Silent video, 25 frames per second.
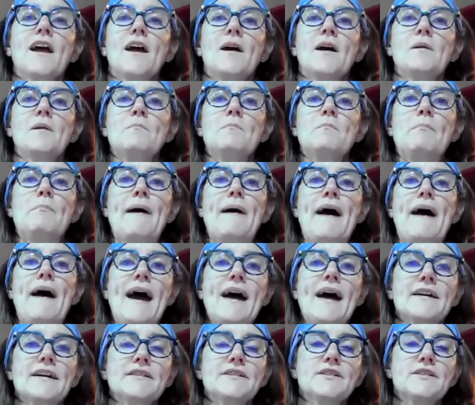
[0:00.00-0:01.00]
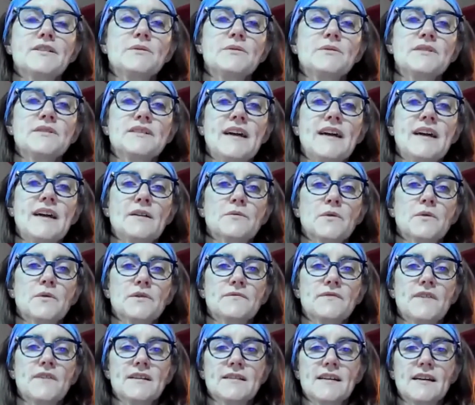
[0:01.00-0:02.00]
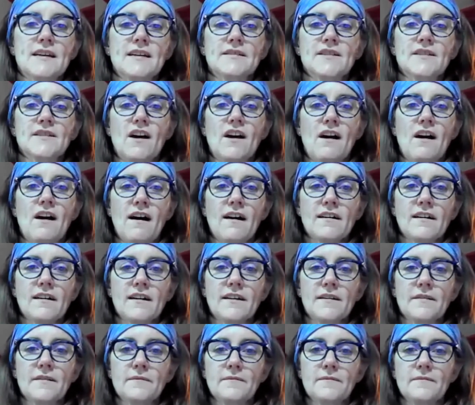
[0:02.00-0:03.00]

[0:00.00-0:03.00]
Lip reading: and back to a downward facing dog.